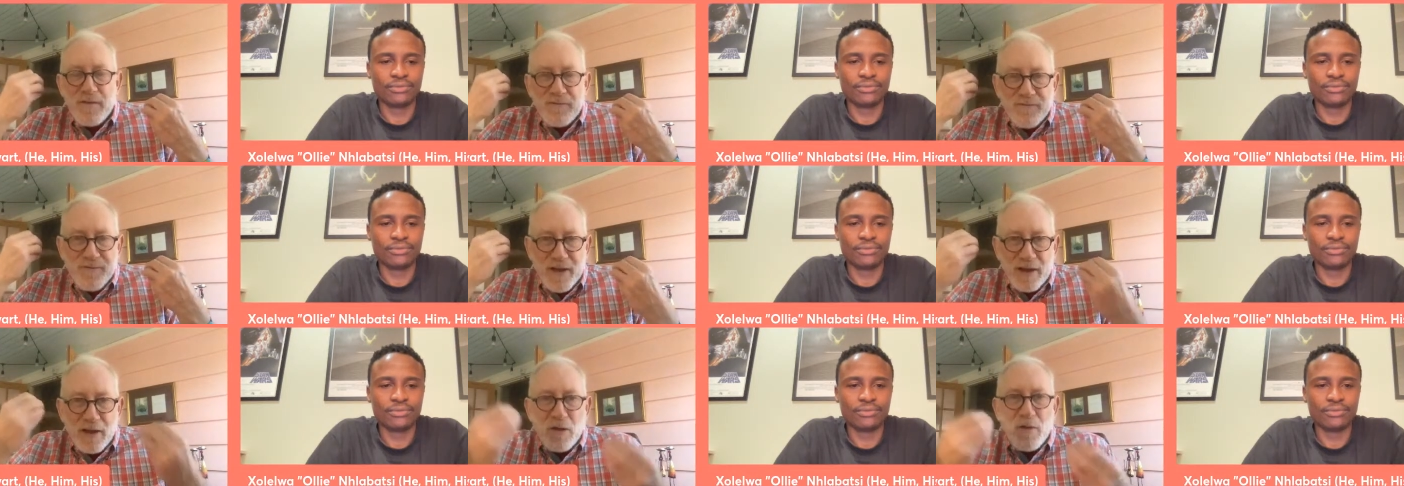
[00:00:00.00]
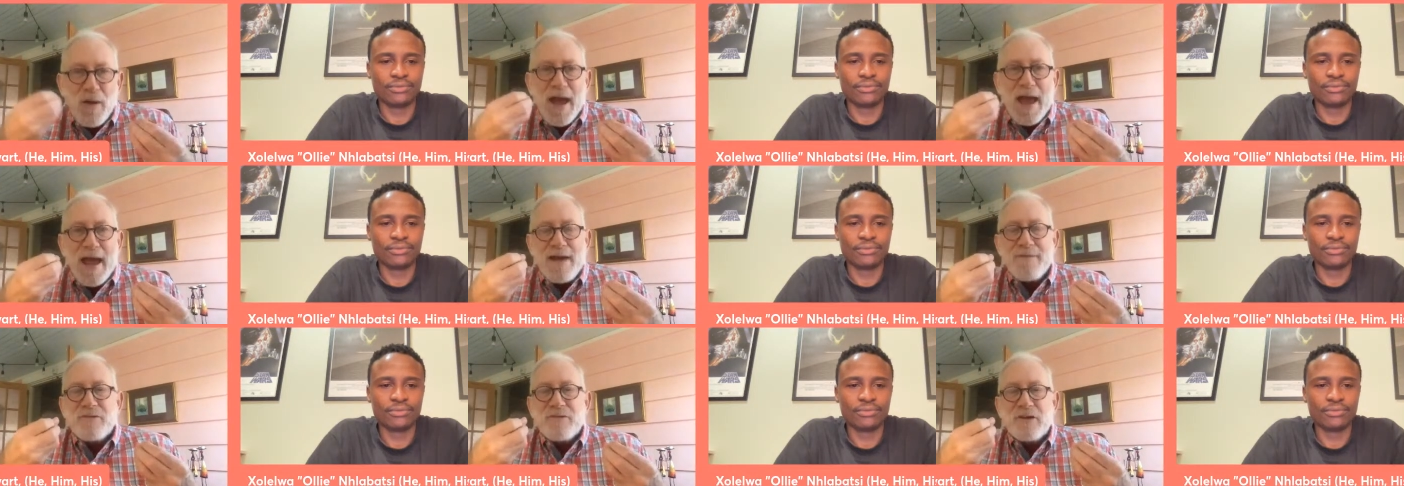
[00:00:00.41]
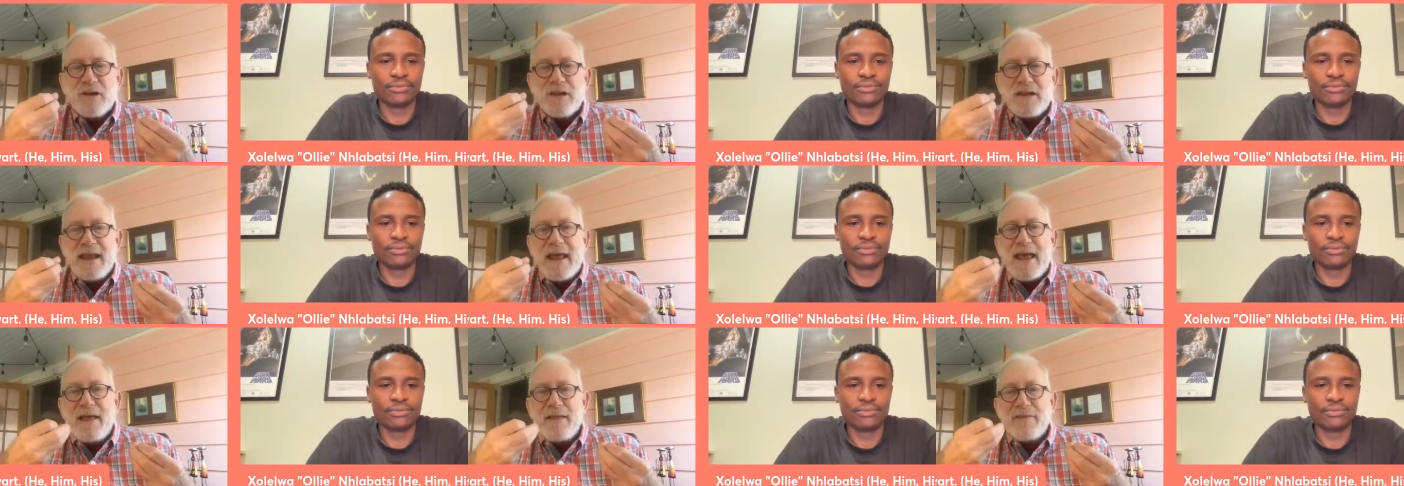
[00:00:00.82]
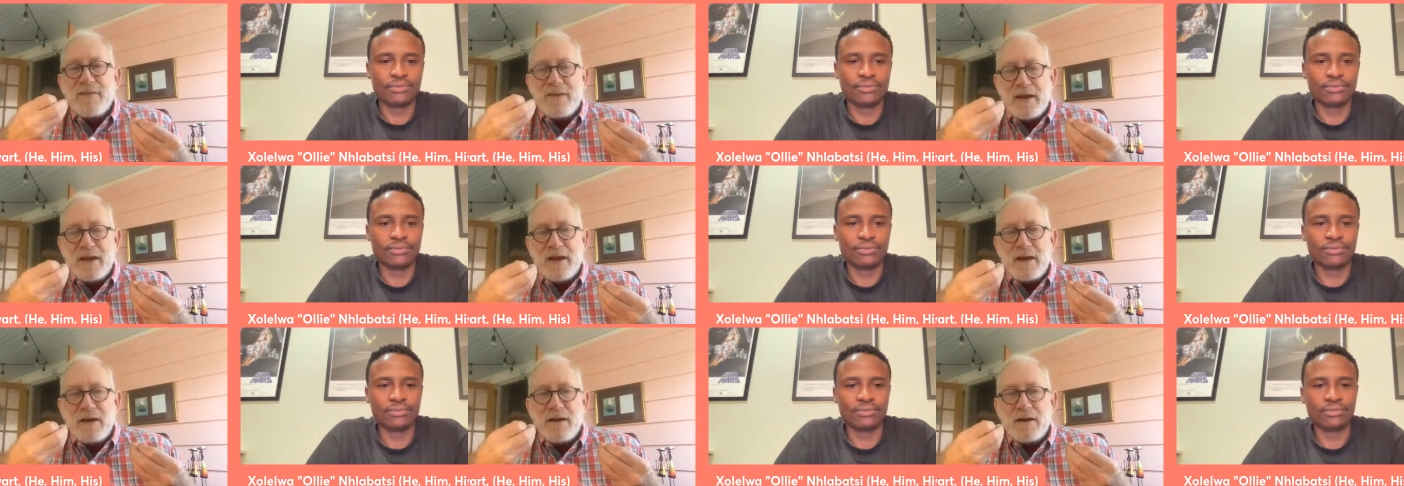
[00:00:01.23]
Speaker 1: fellow African out
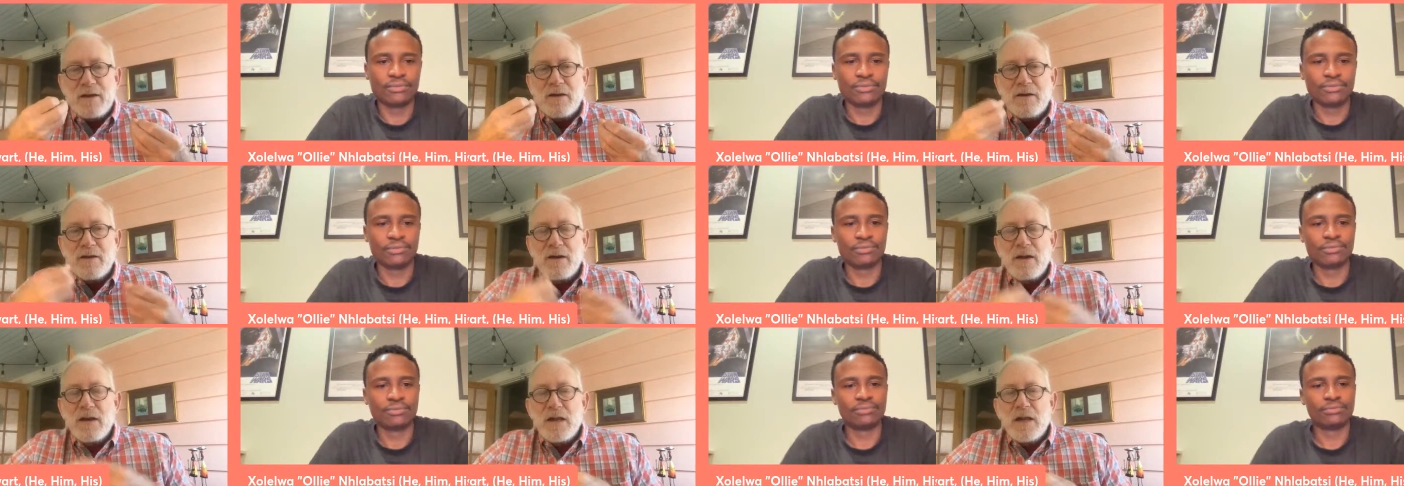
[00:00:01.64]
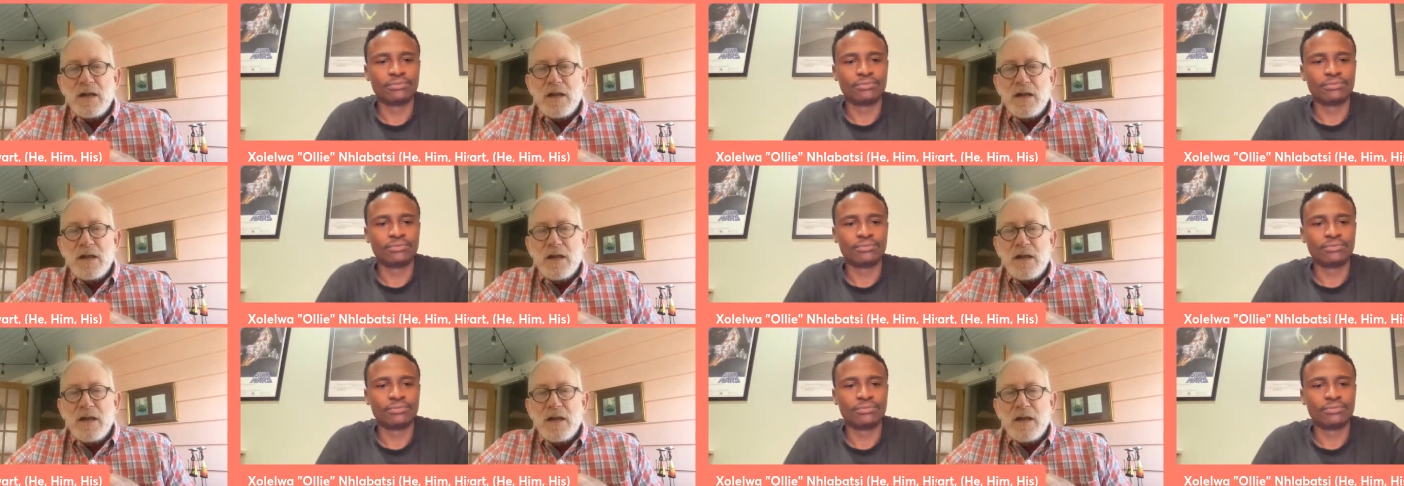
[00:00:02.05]
there,